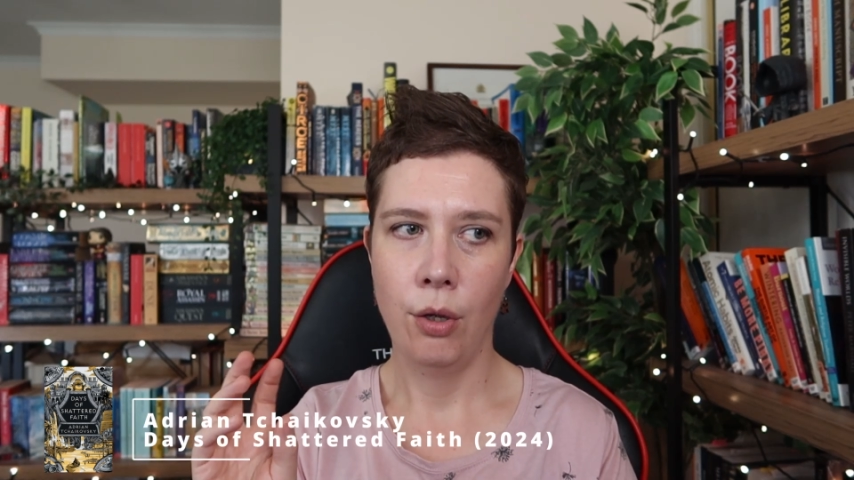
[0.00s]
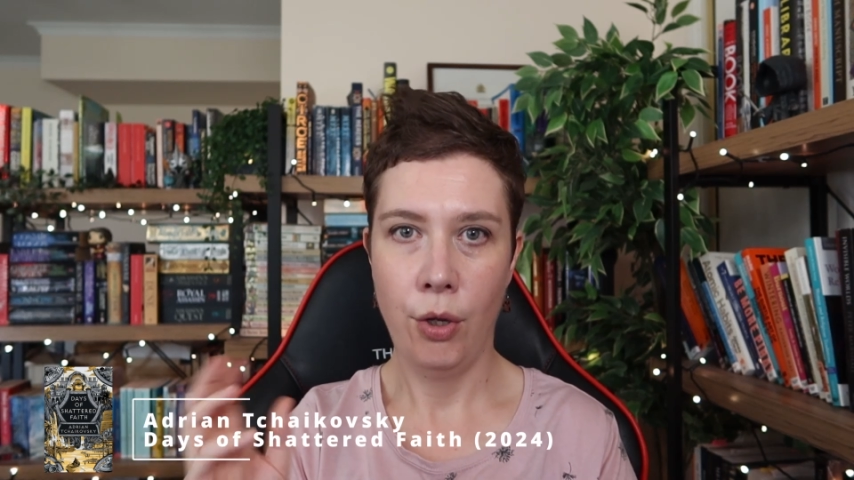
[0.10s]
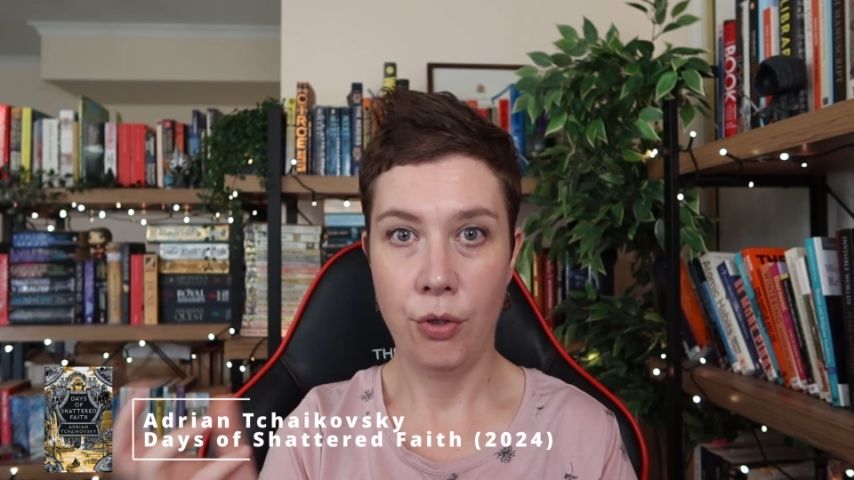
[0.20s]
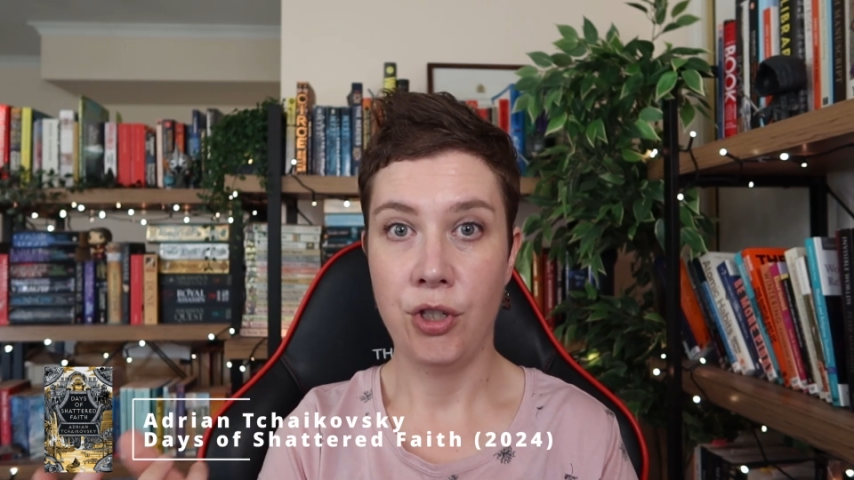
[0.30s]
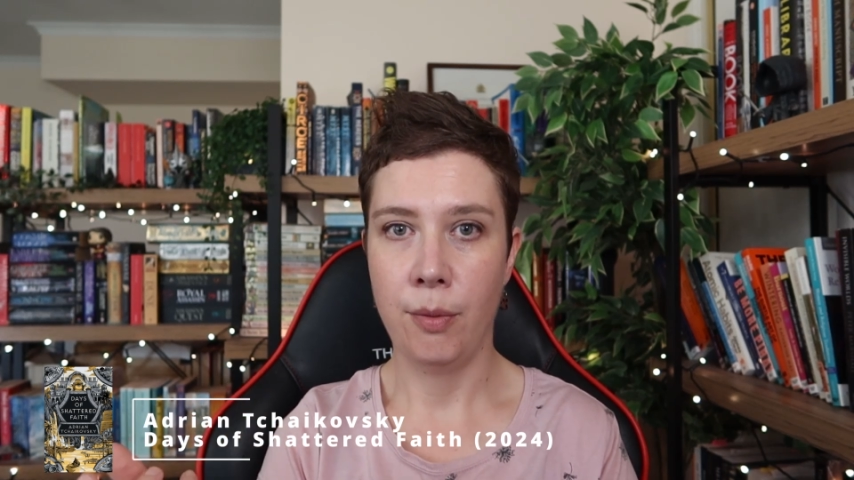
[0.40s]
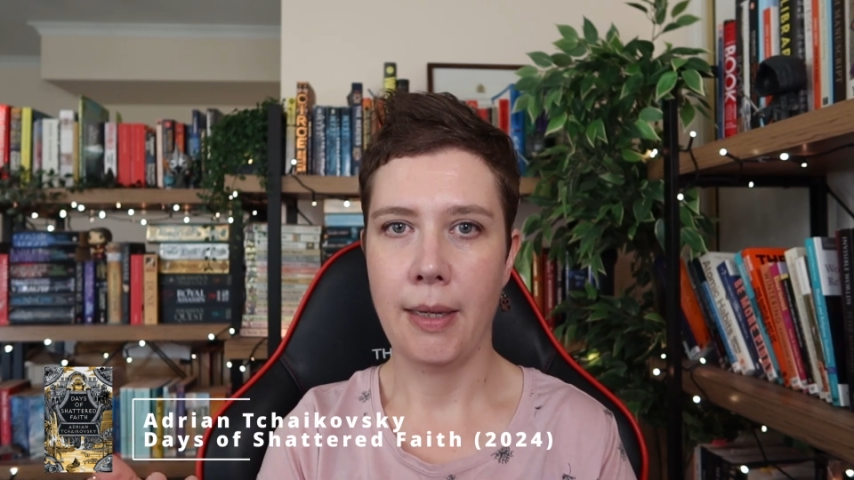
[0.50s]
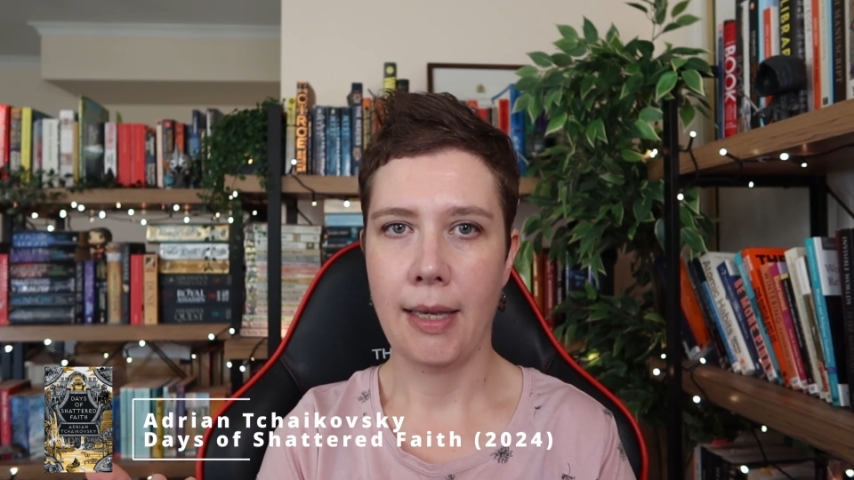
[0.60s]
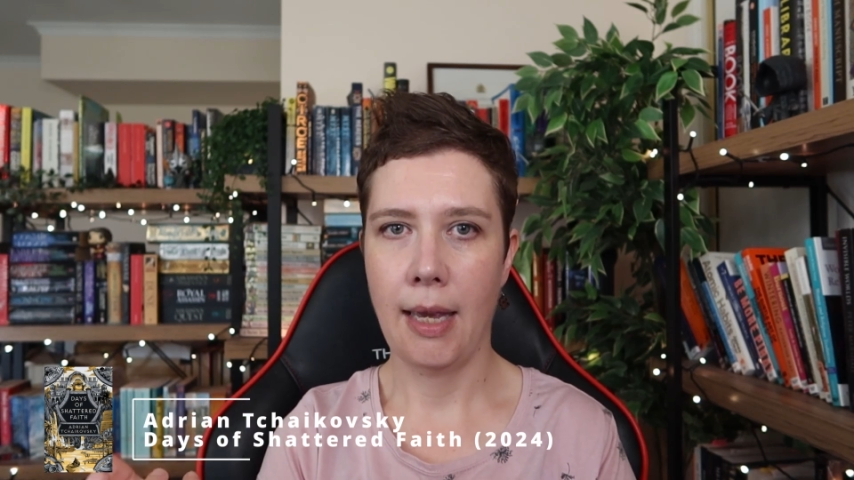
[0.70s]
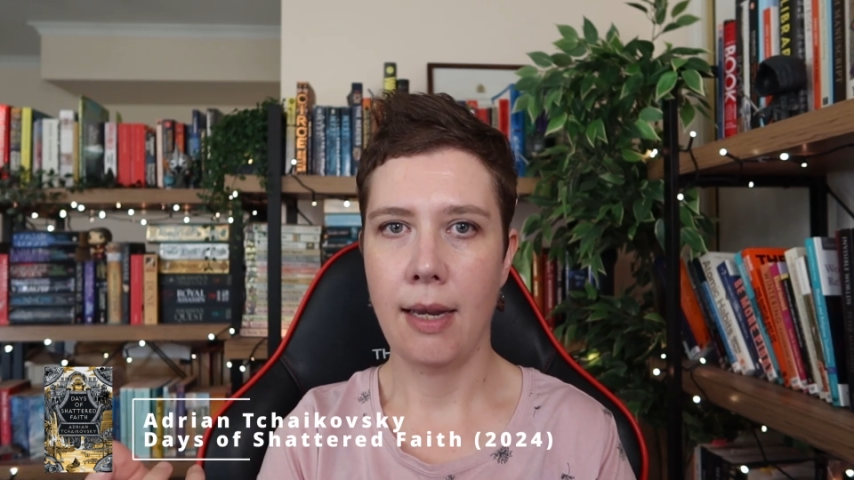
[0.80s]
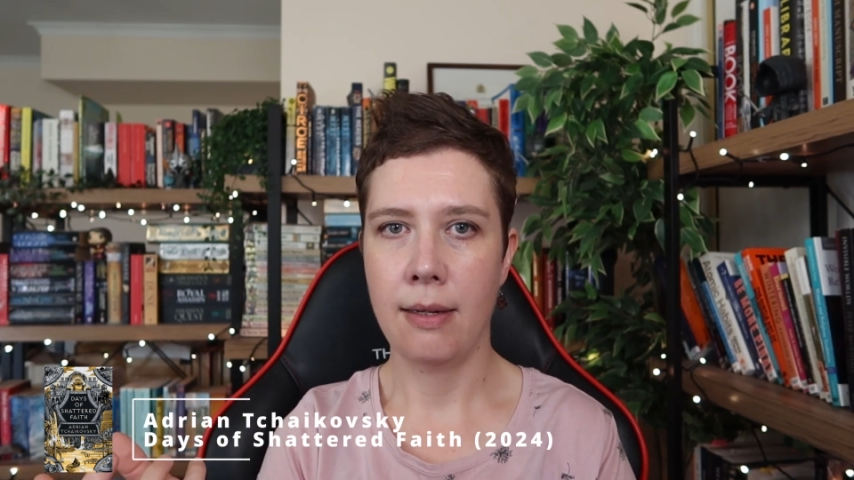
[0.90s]
who should be
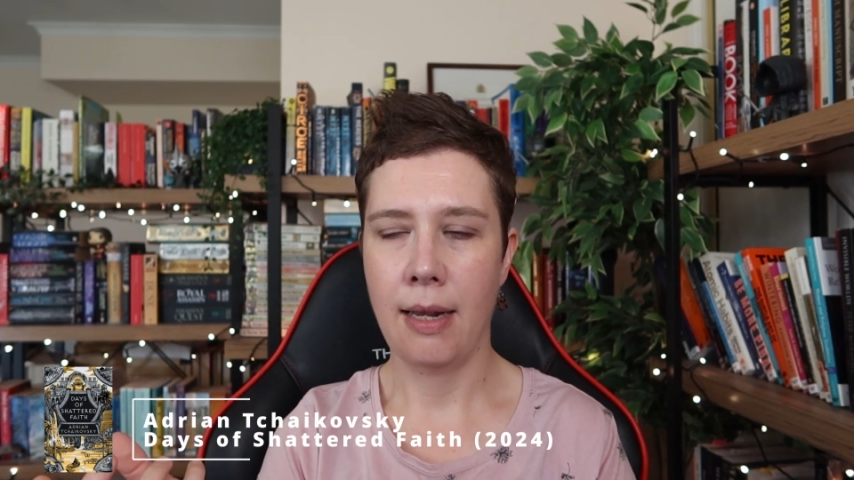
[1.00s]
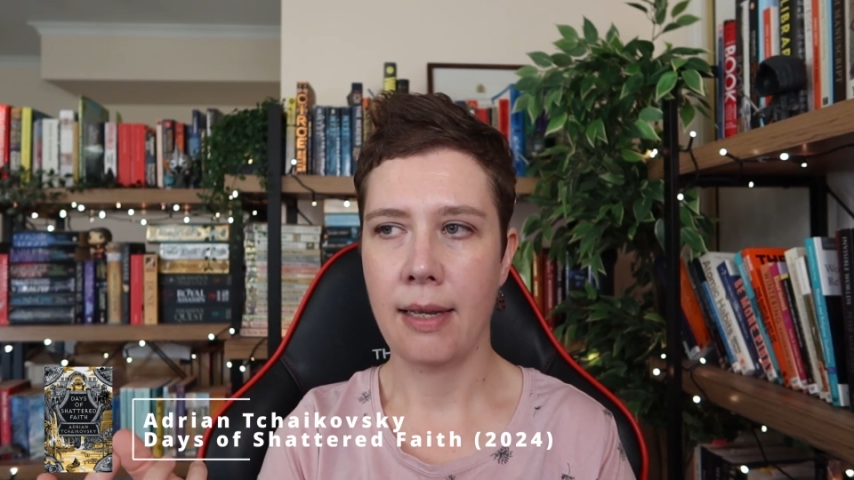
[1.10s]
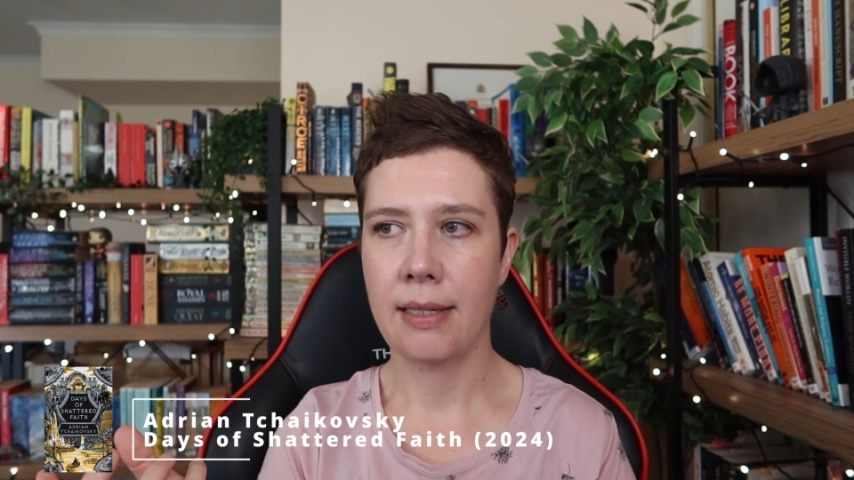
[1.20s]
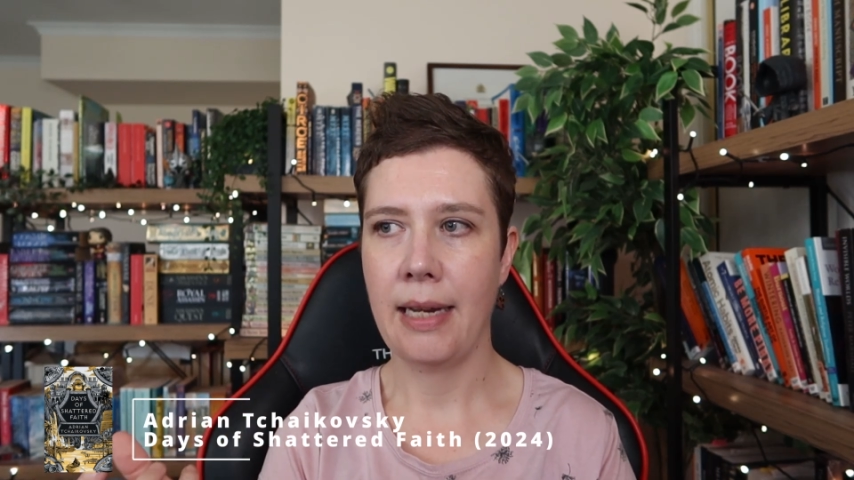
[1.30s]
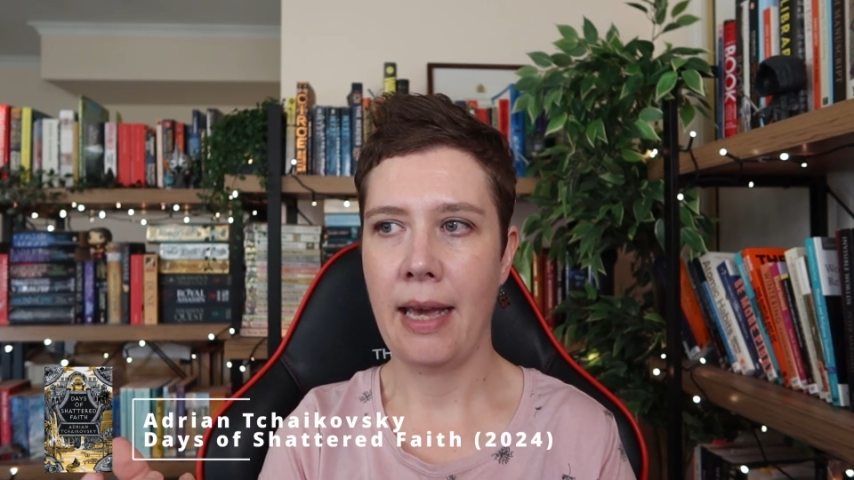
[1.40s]
king next,